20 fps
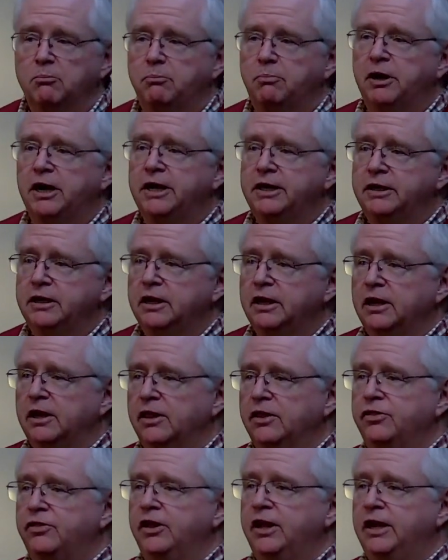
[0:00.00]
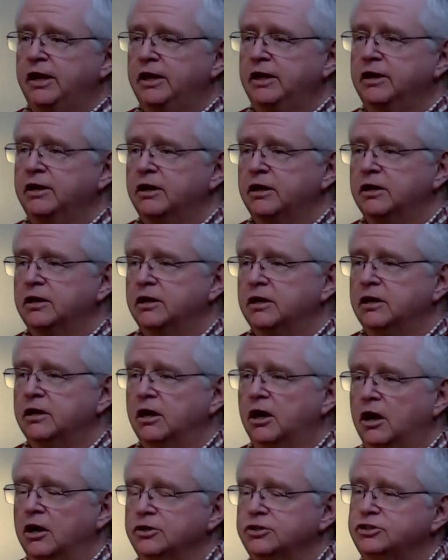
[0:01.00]
but they
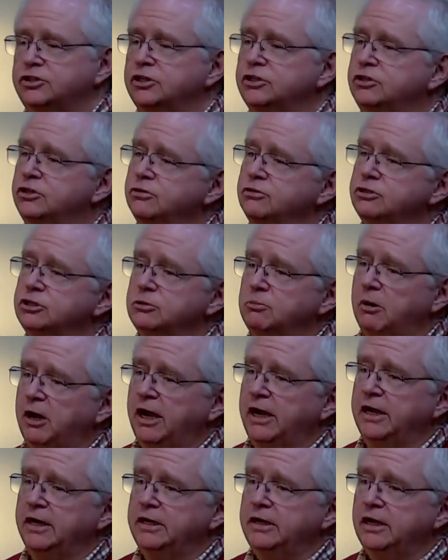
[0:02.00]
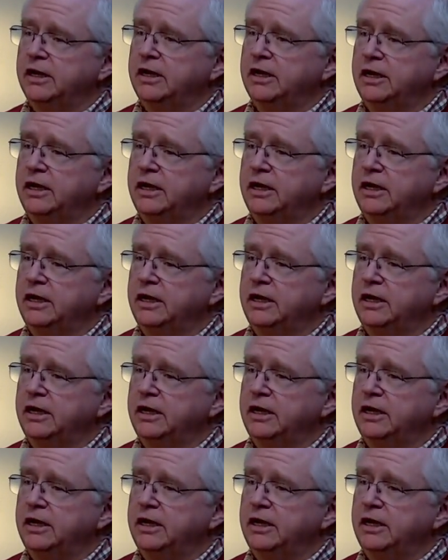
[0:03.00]
are seduced by it